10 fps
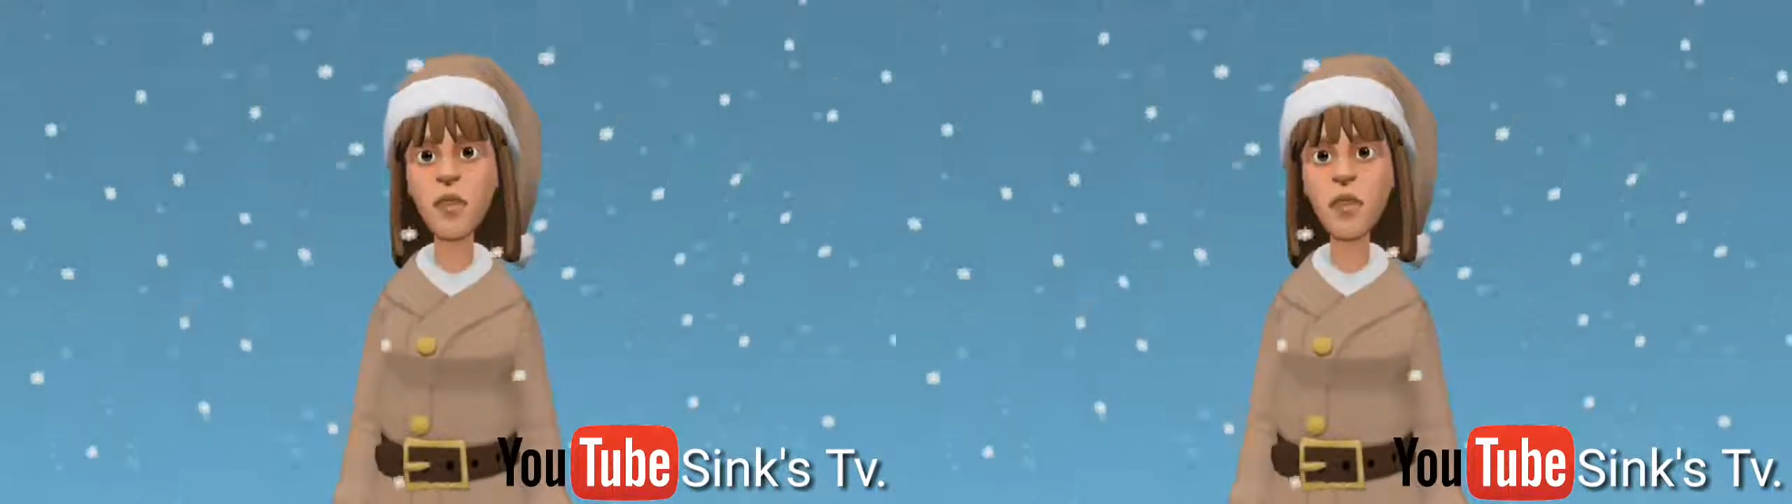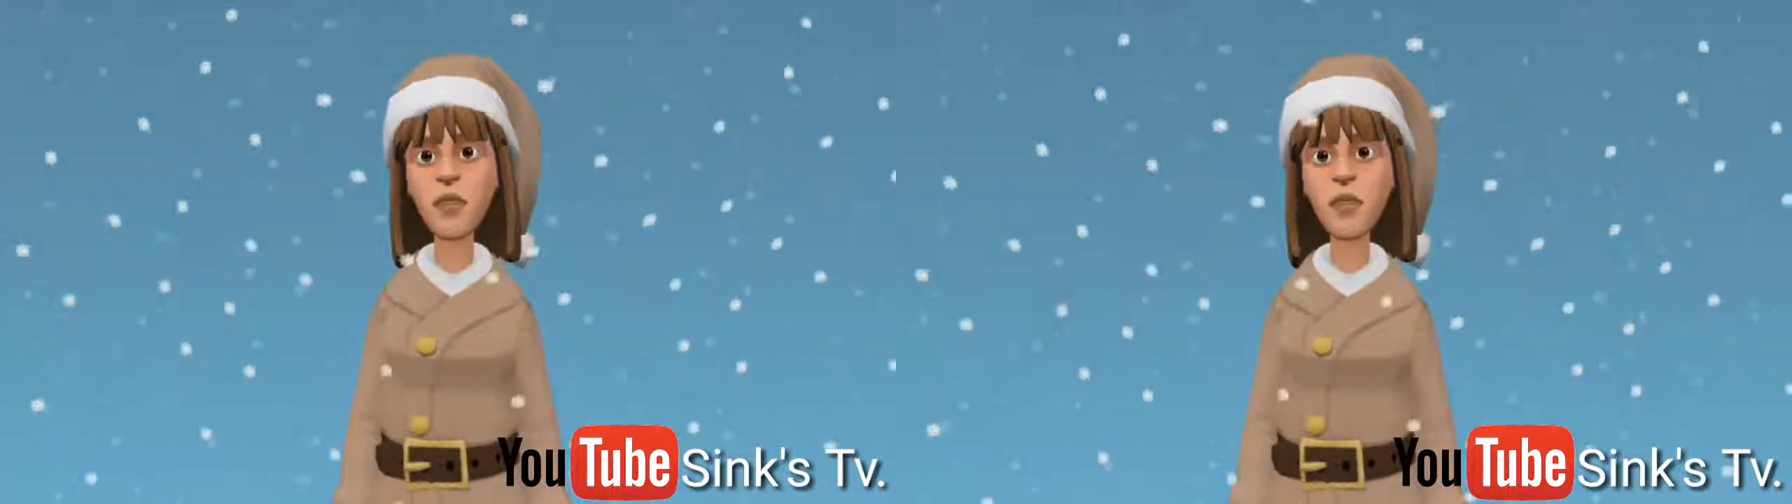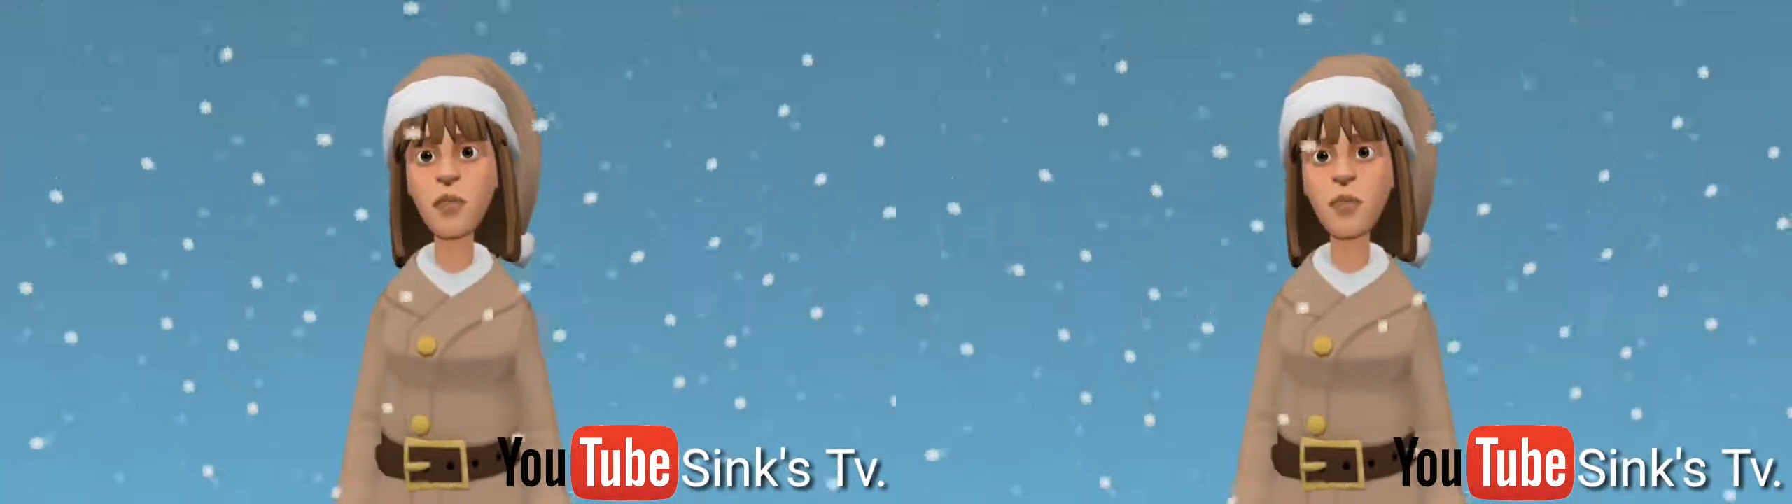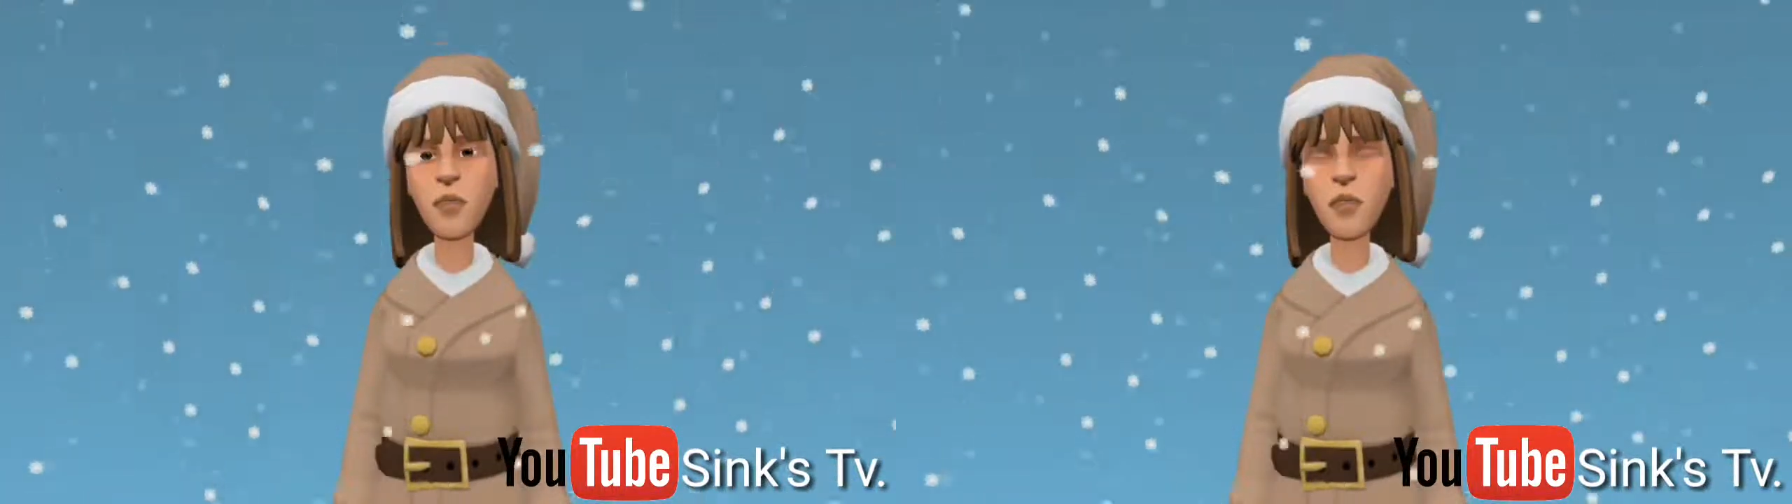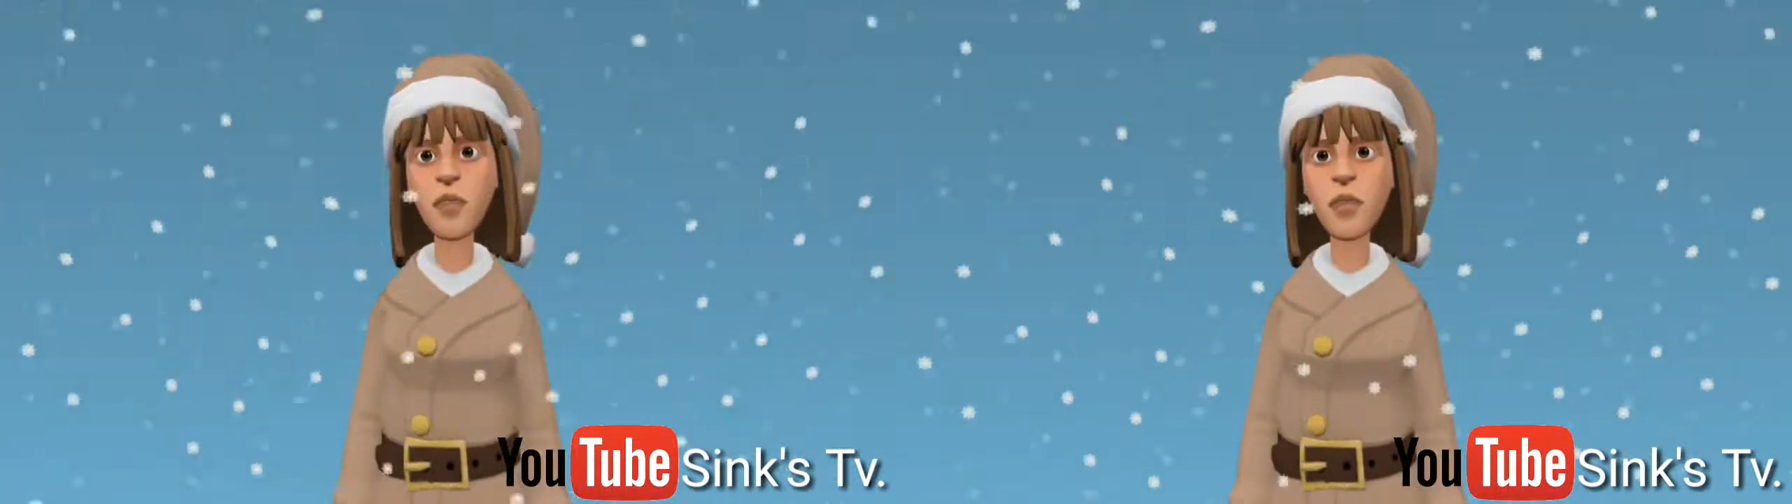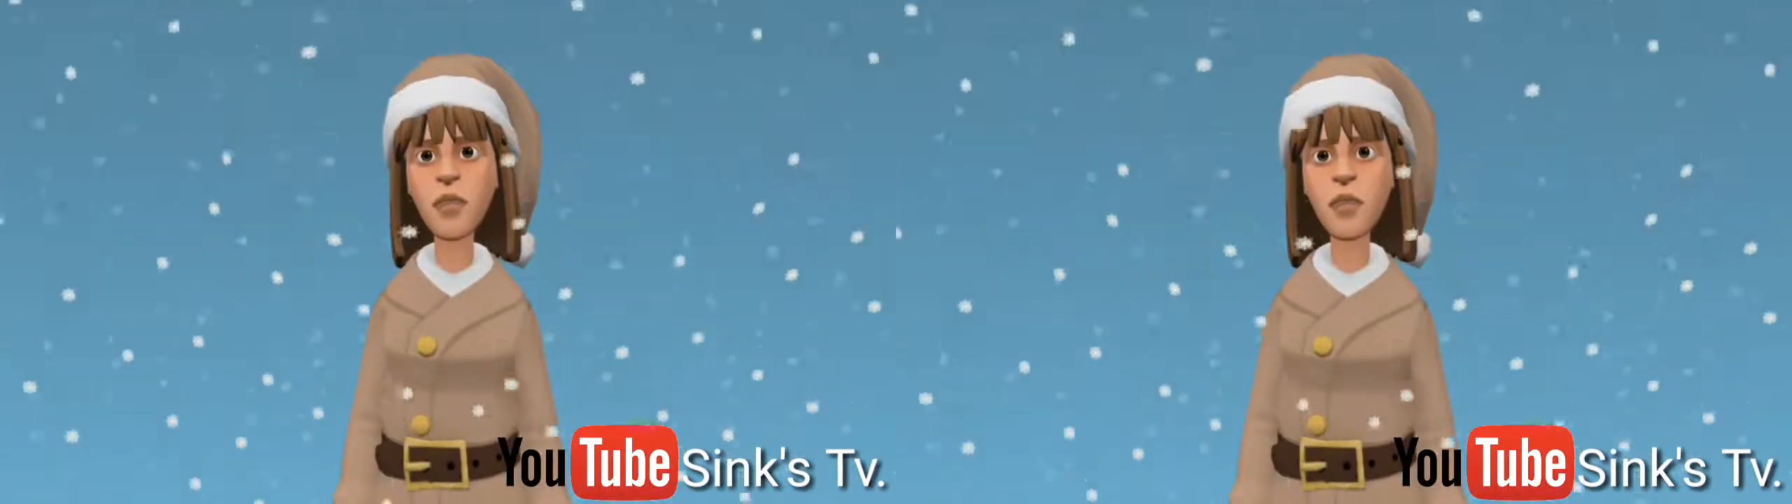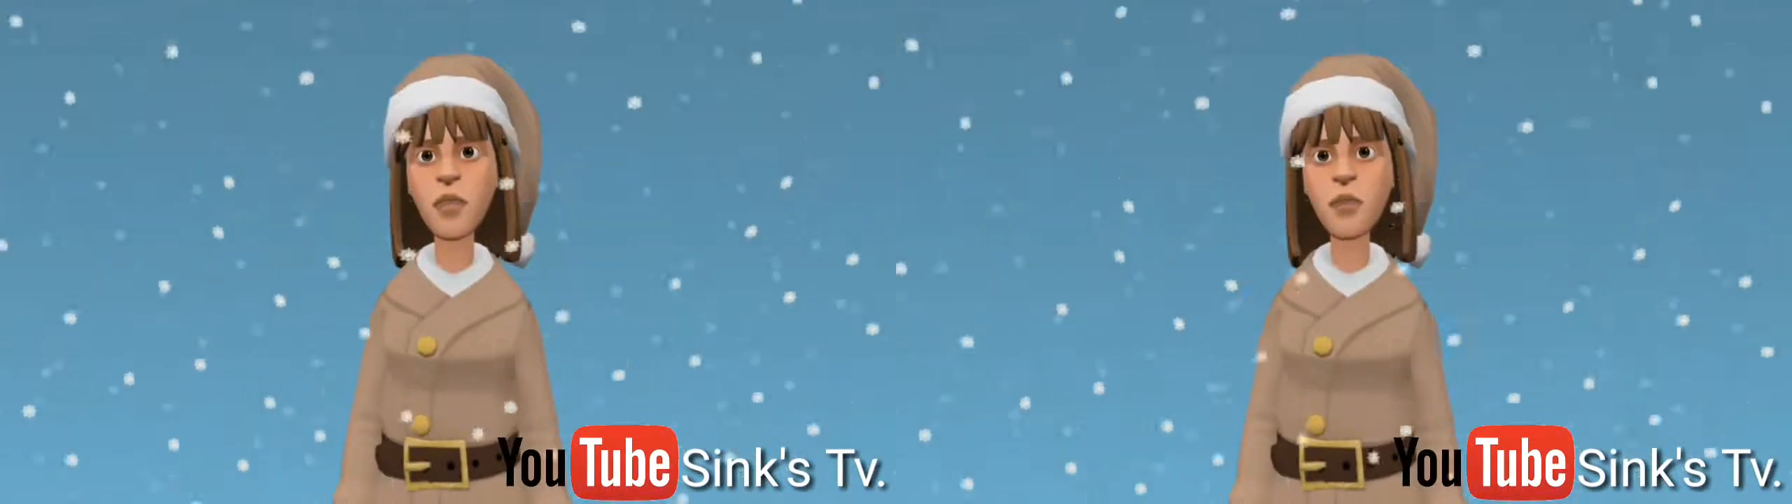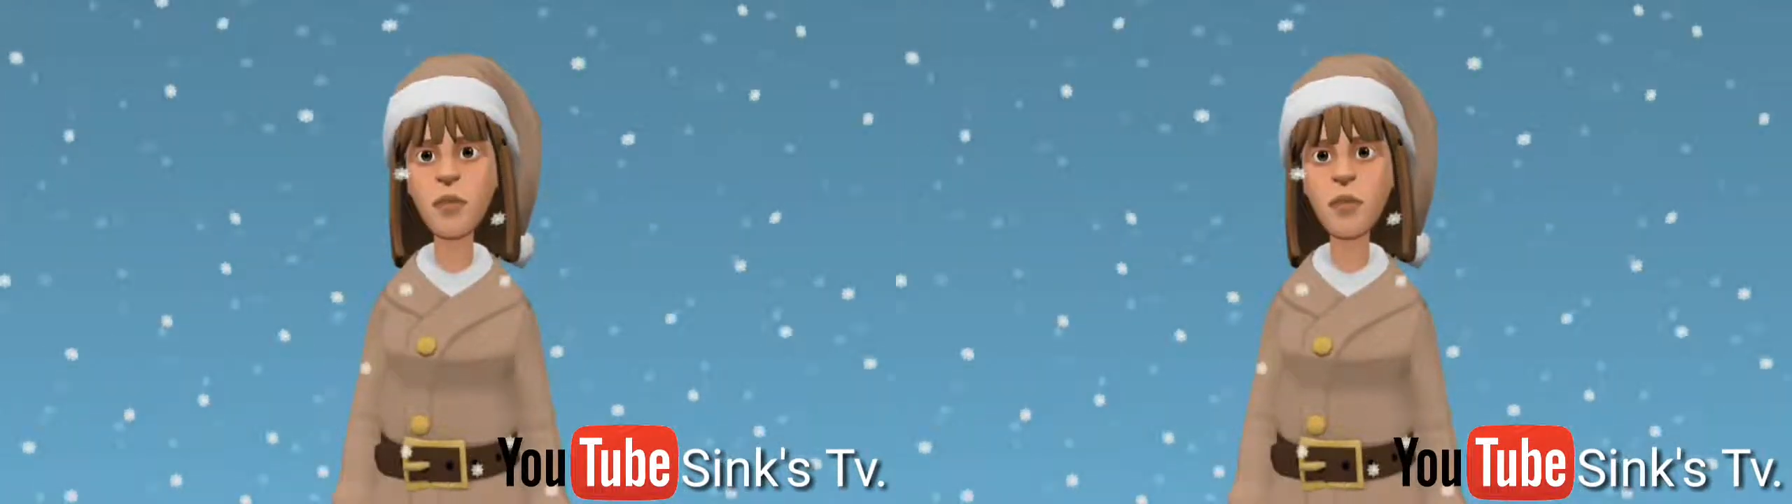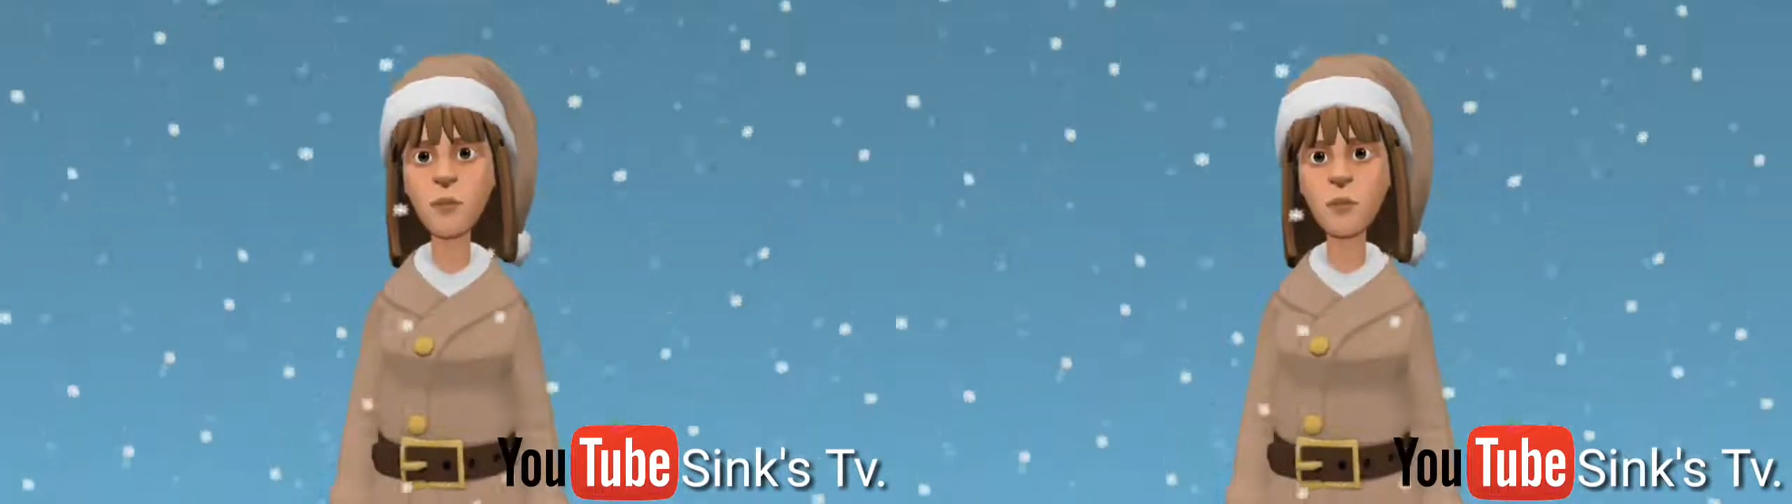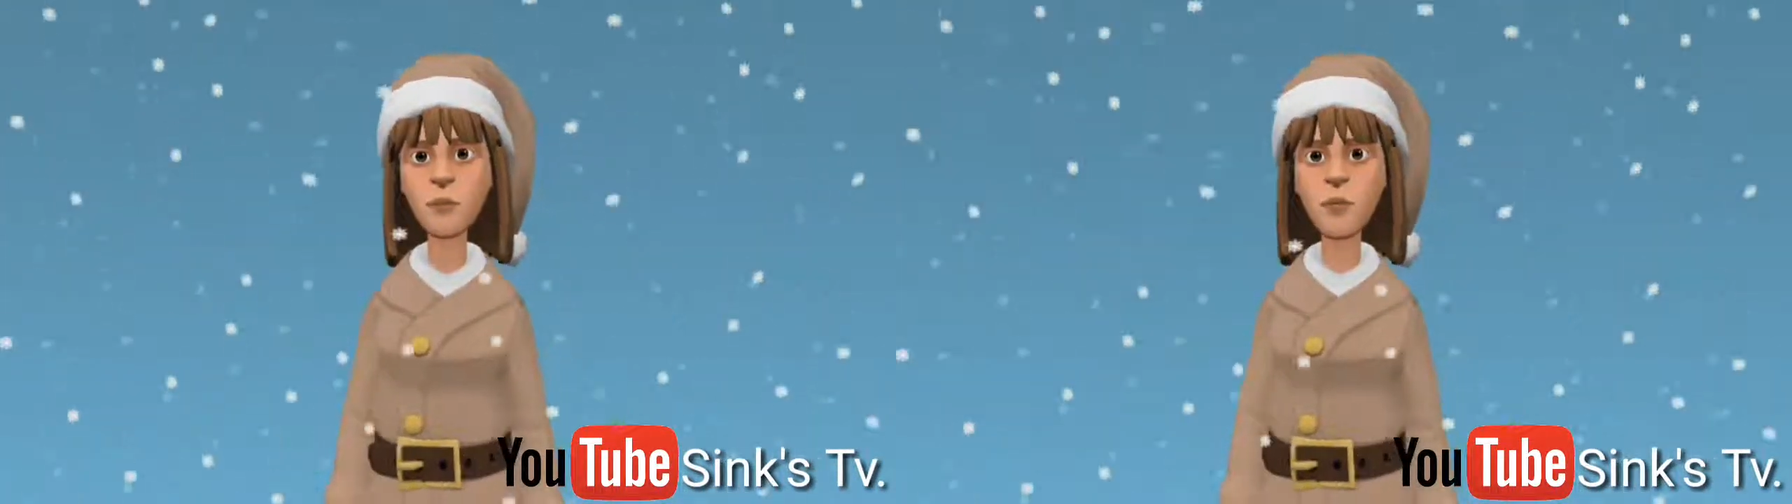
wonderful season of Christmas,